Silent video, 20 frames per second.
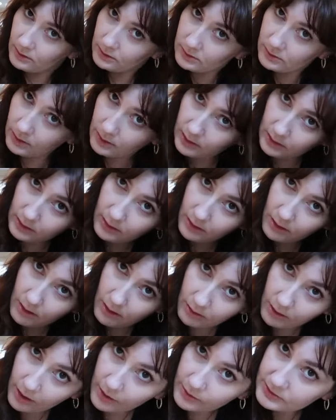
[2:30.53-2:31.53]
It's looking
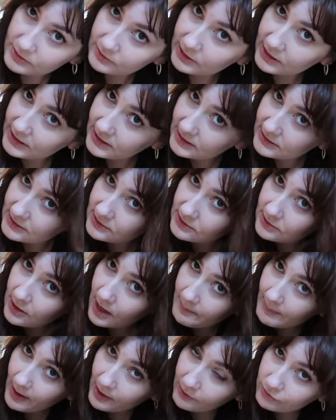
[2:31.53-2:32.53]
long. I also really need to
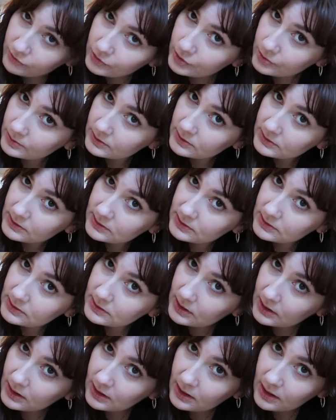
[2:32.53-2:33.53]
dye my roots.